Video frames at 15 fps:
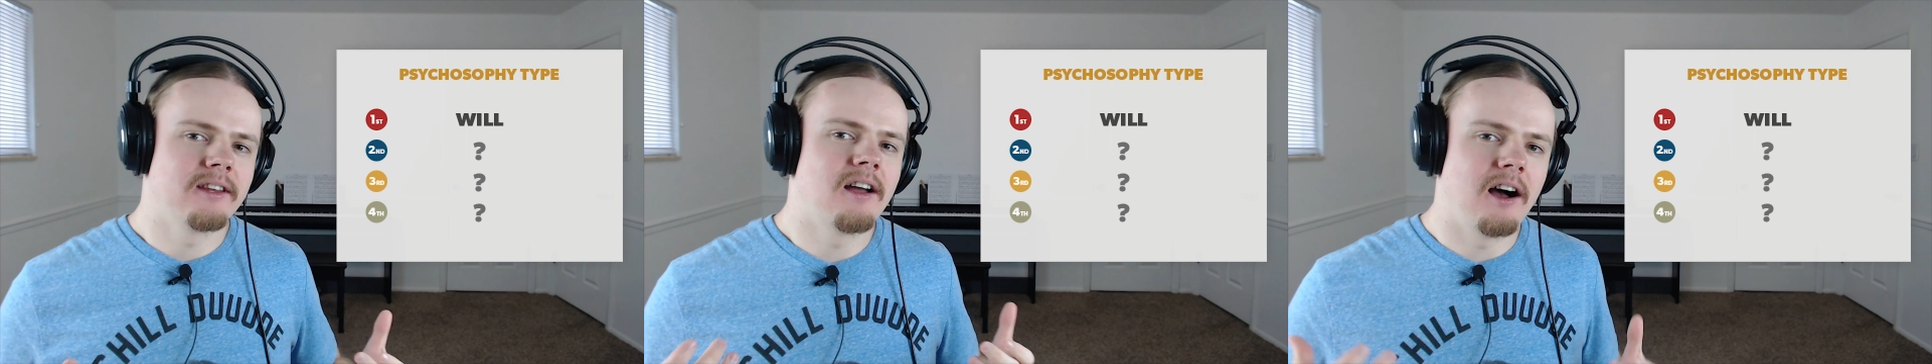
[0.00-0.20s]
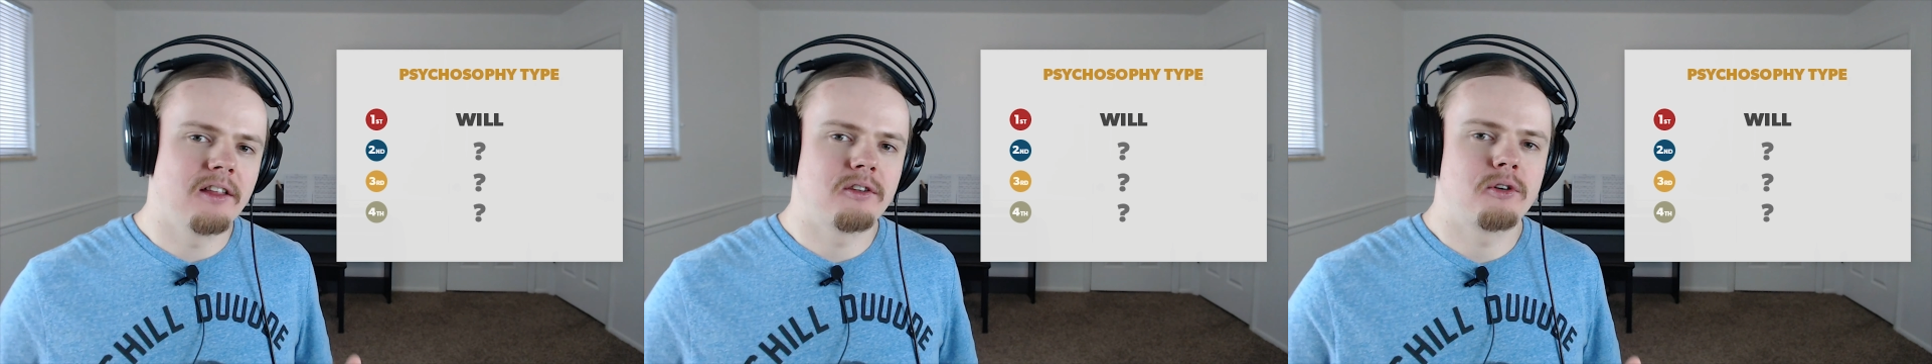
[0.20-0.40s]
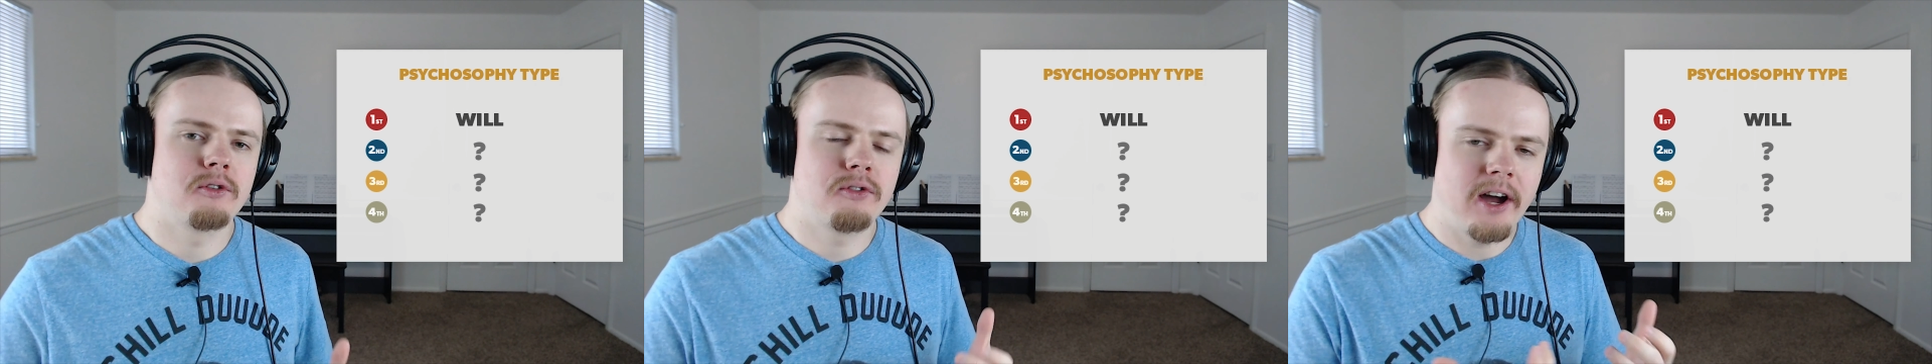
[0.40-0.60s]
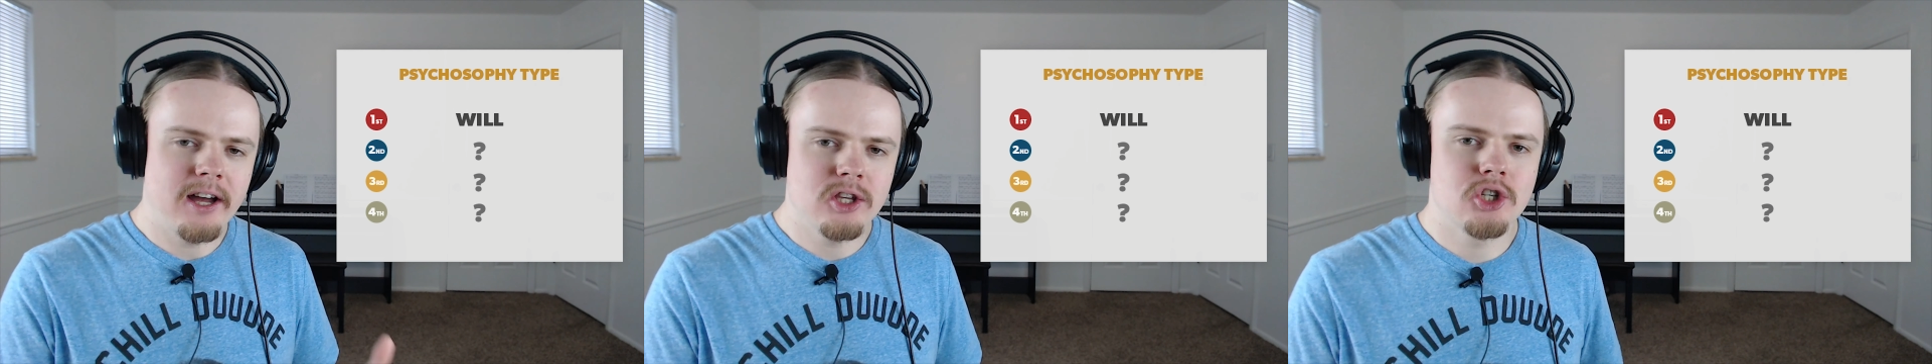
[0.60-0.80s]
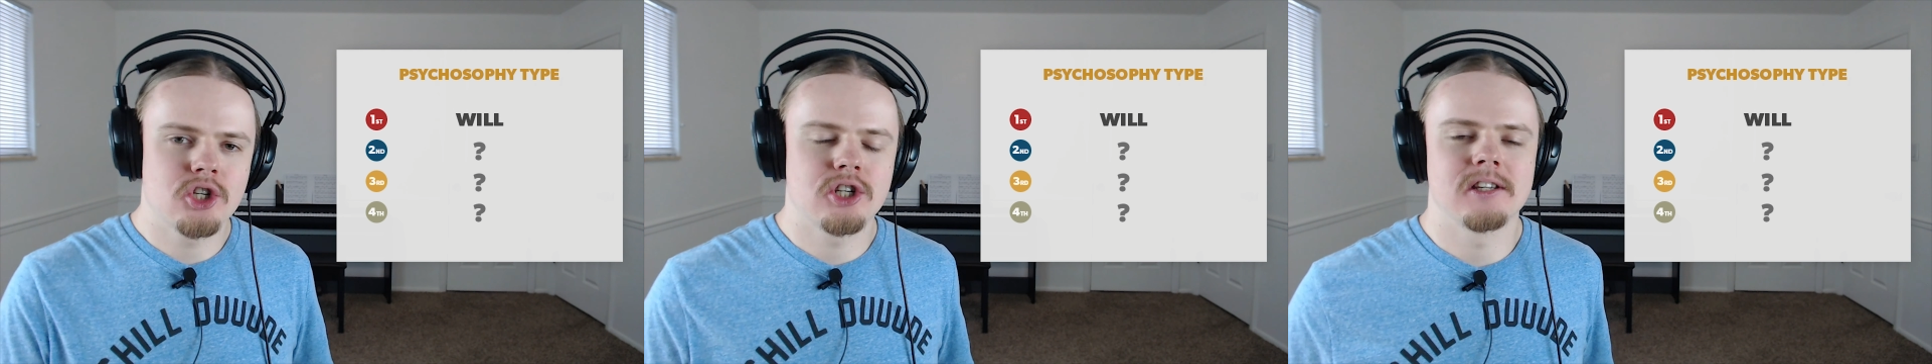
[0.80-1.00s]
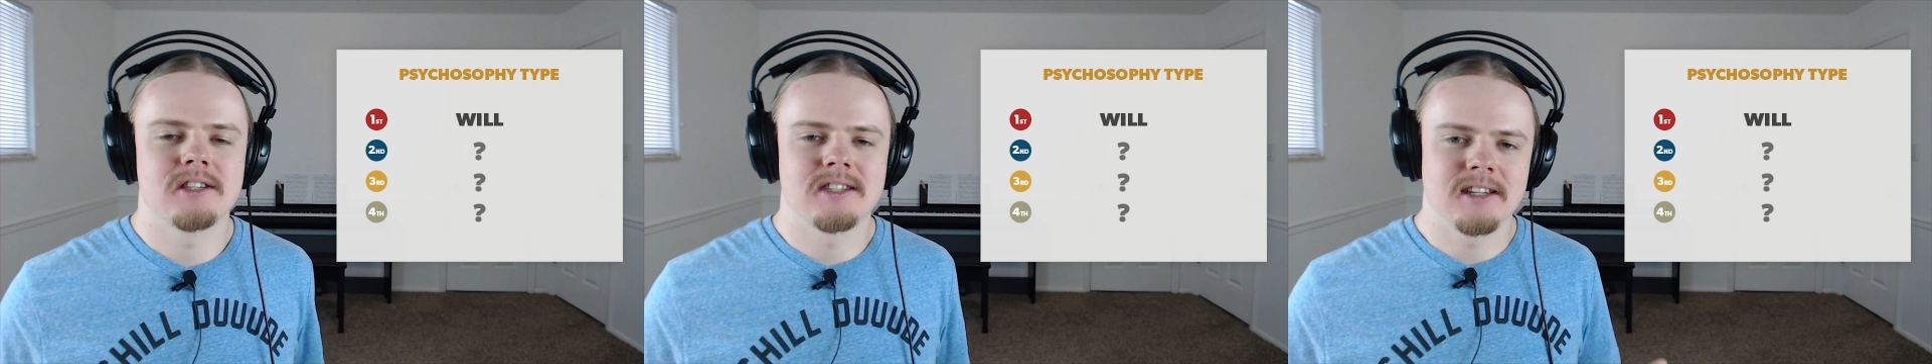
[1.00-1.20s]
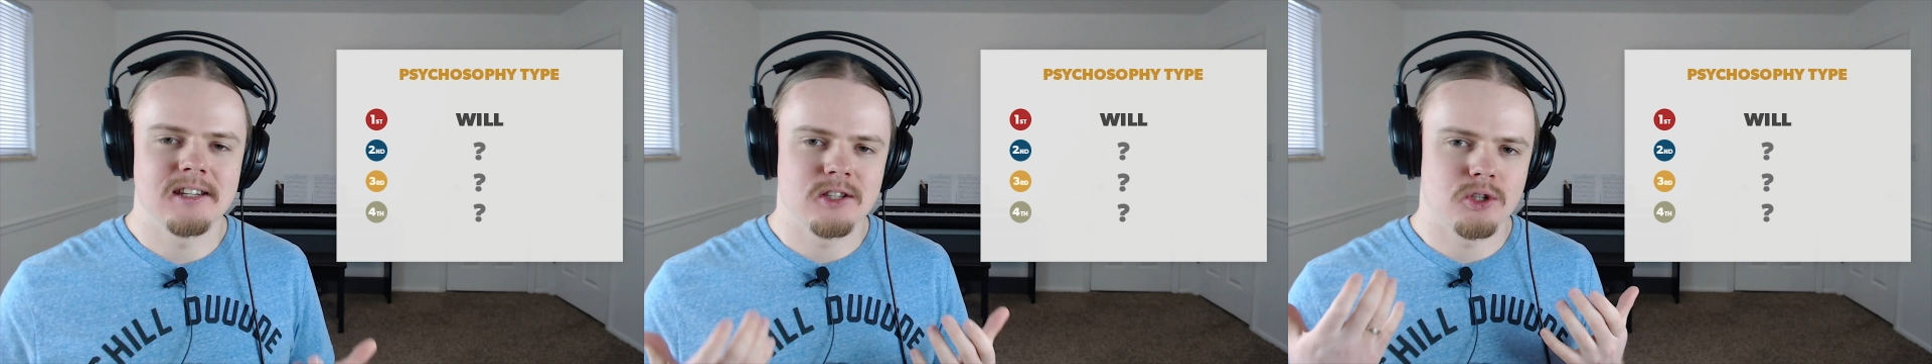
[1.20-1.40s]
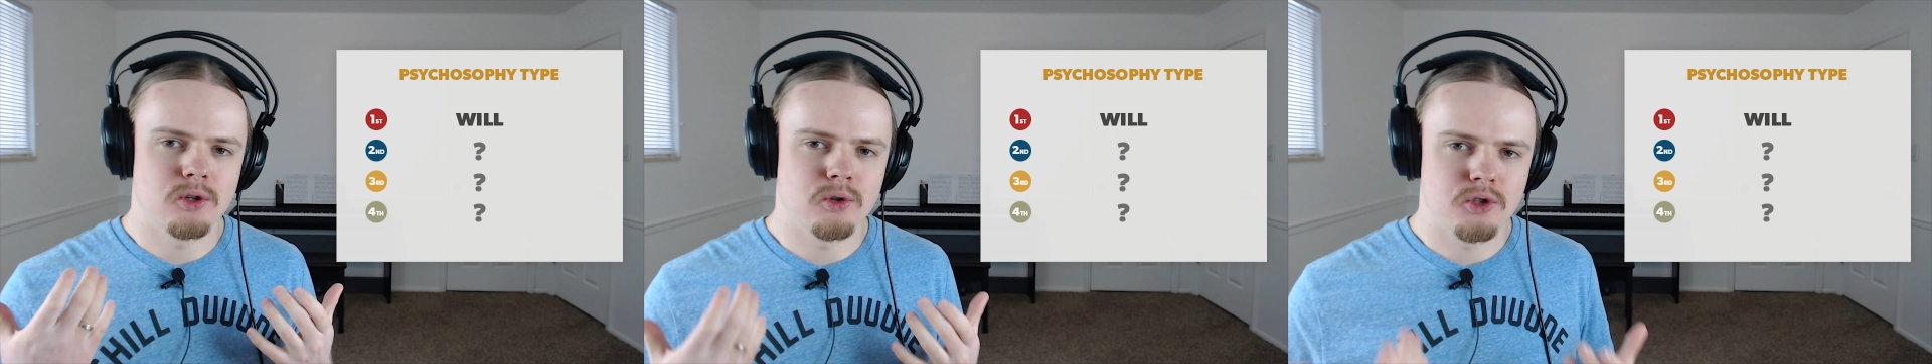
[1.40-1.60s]
other functions, it's
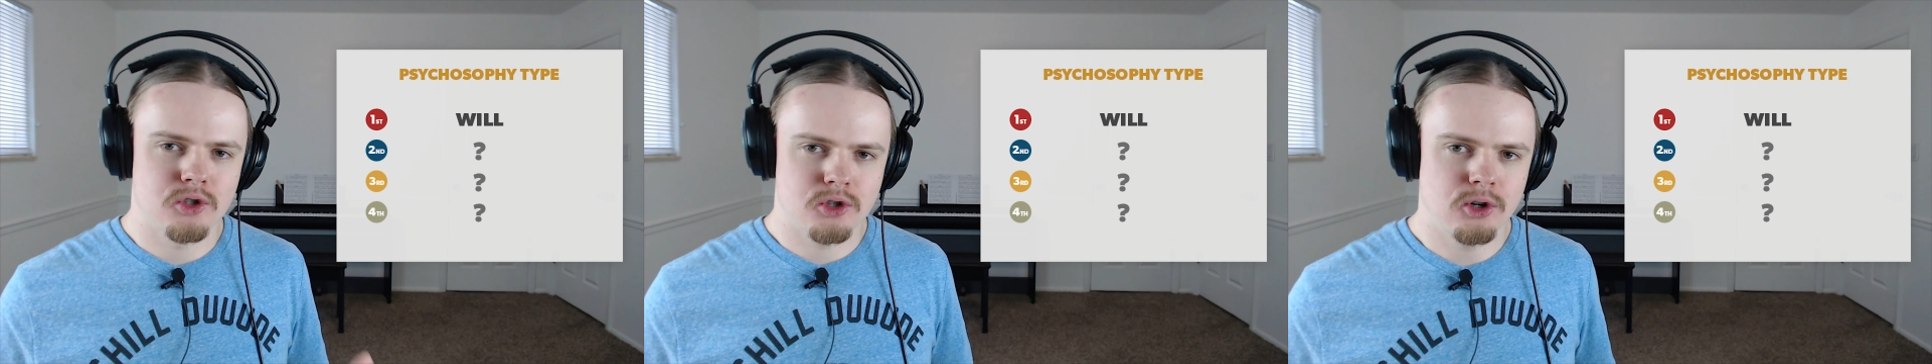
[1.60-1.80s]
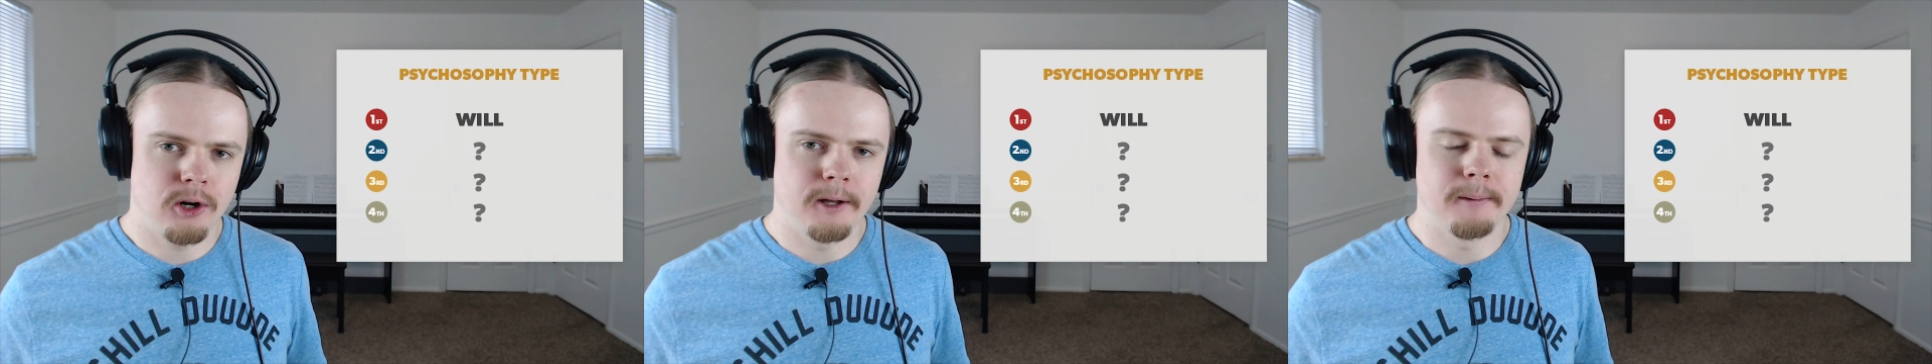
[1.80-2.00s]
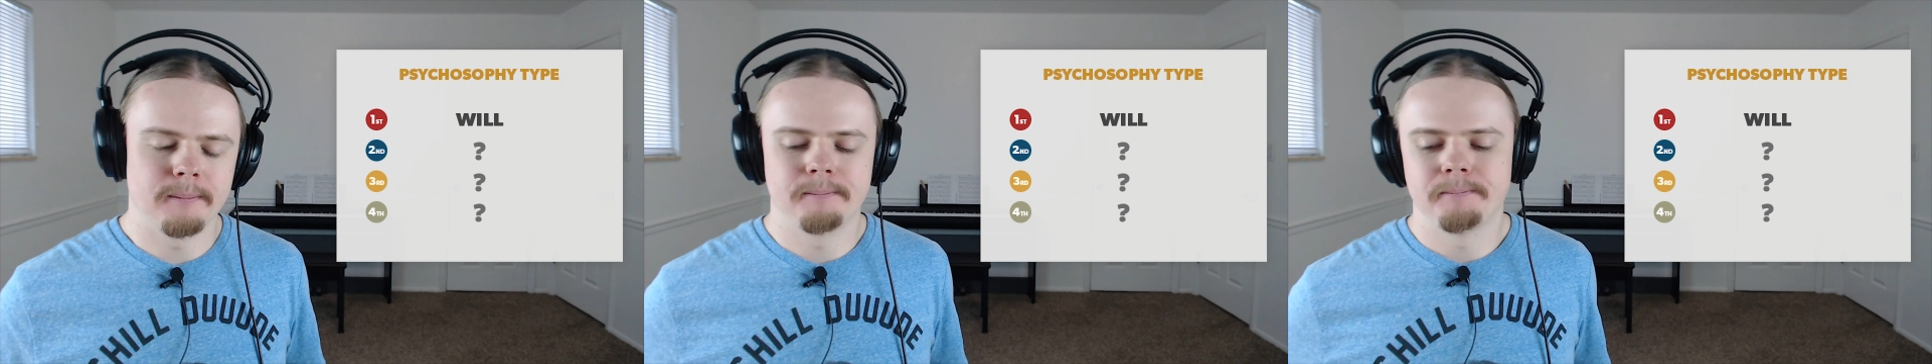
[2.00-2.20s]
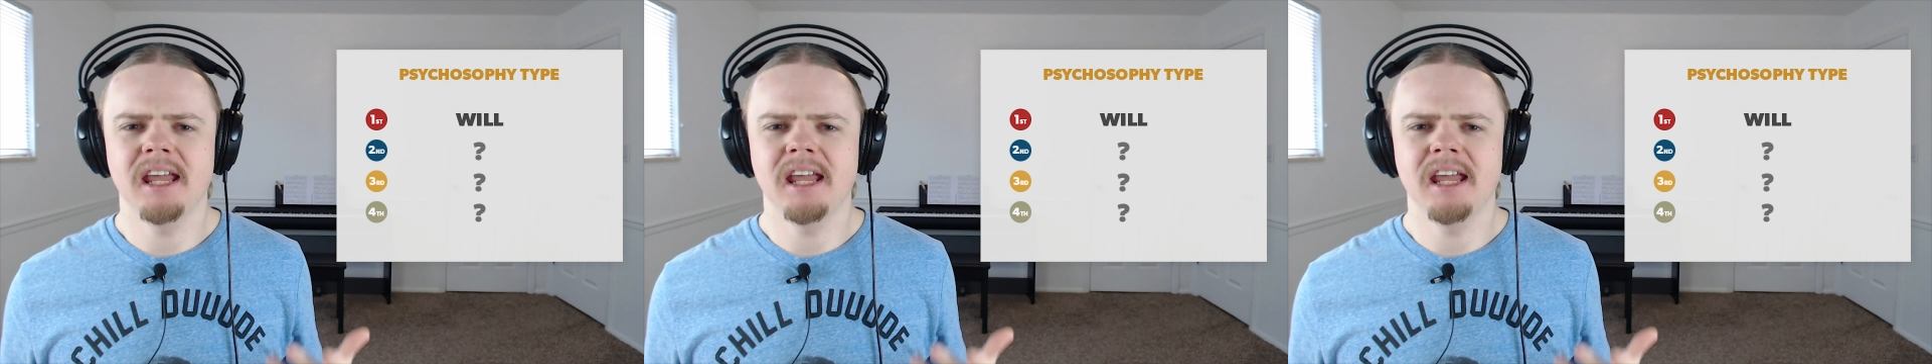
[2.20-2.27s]
so strong.